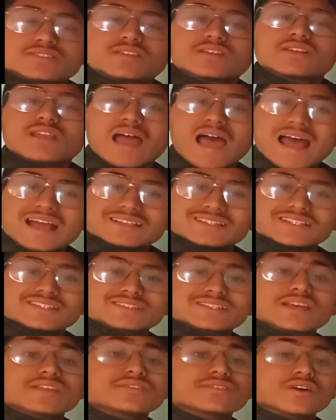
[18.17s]
is the
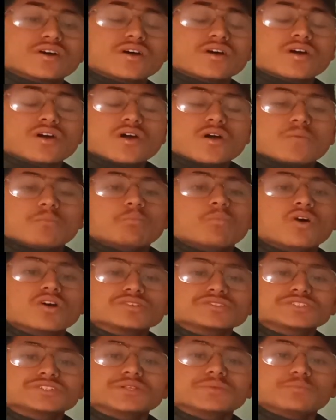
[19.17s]
largest and the
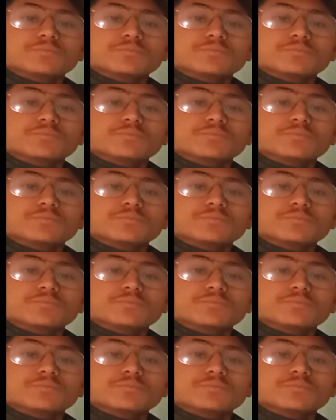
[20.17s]
most